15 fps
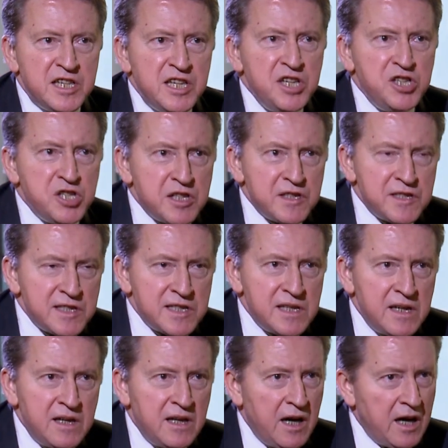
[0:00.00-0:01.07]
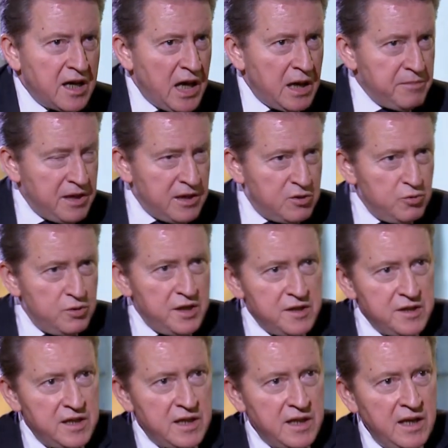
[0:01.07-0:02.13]
regions coming to
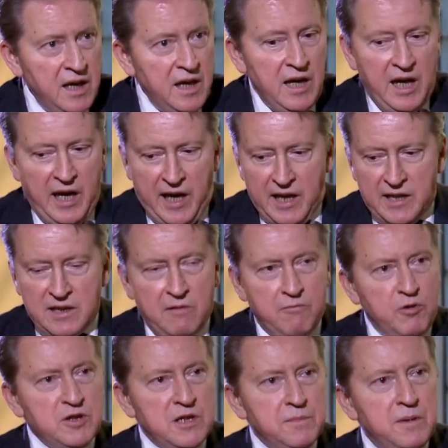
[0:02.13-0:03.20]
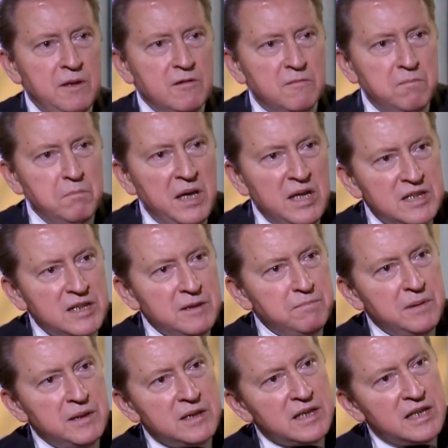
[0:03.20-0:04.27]
India? And what about
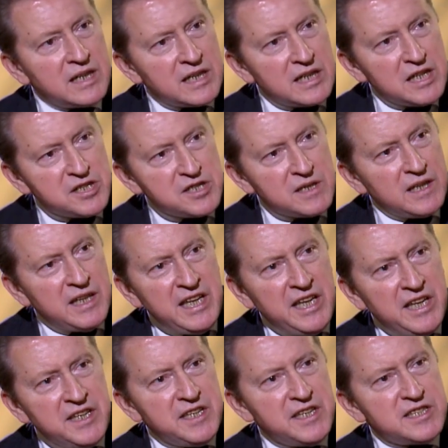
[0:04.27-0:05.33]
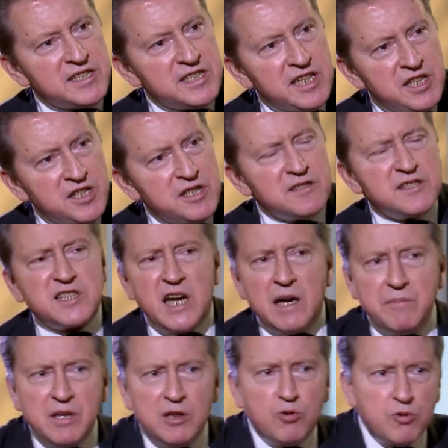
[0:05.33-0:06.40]
multiple Russia, India's regions
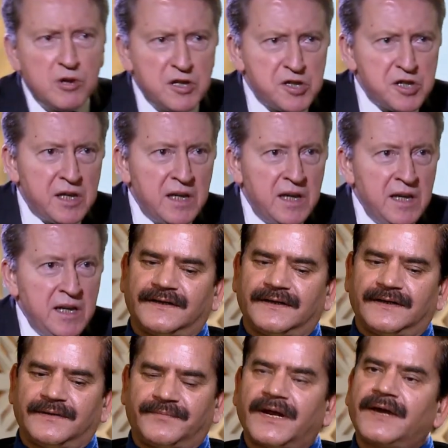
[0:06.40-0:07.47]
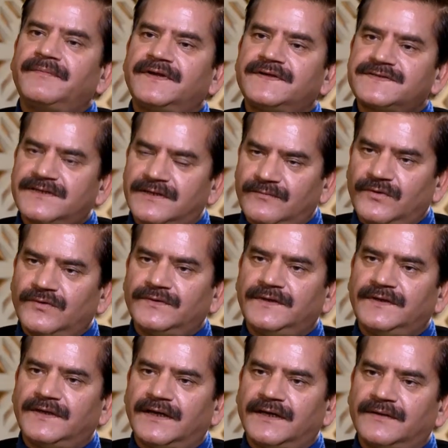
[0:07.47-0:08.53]
coming to Russia? Uh, Prime Minister
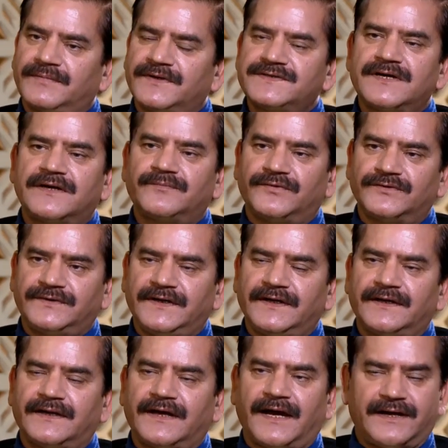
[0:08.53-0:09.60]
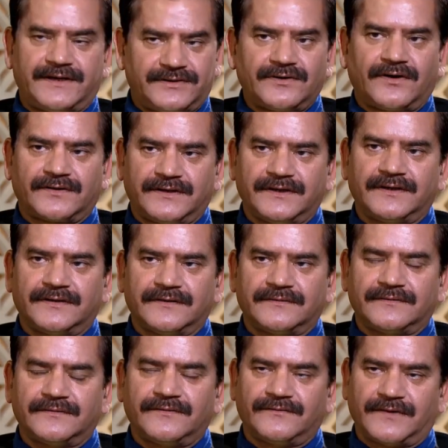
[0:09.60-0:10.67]
Modi and President Putin had talked
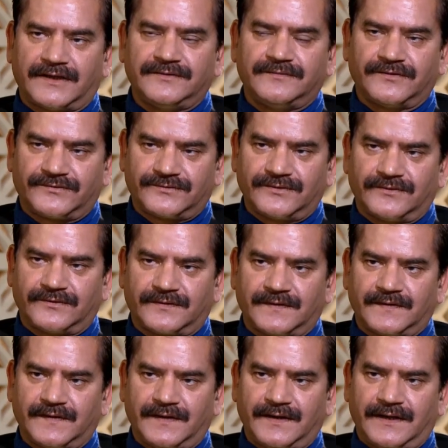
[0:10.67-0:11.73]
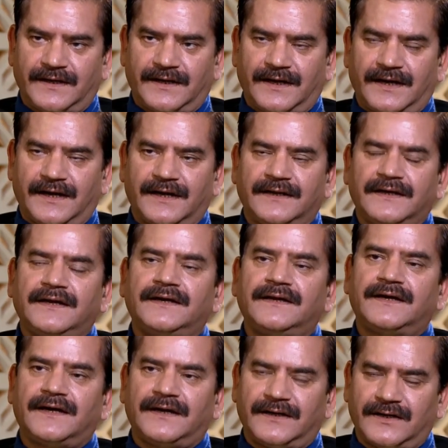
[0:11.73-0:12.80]
in Vladivostok and
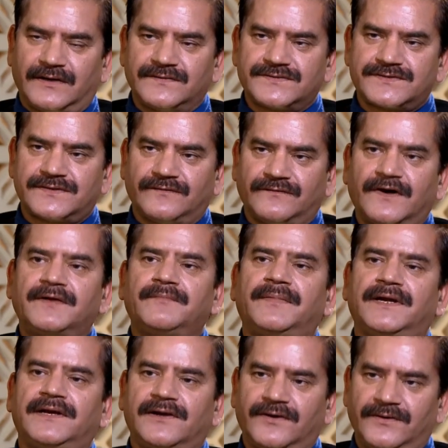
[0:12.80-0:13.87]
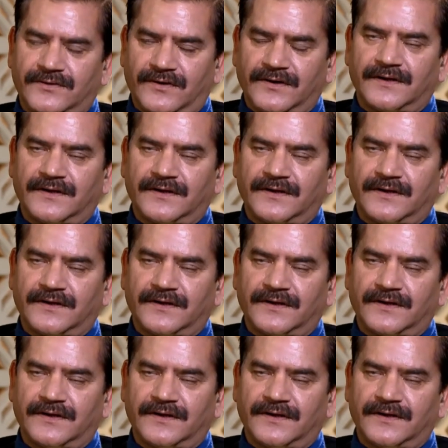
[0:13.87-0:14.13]
India announced a $1 billion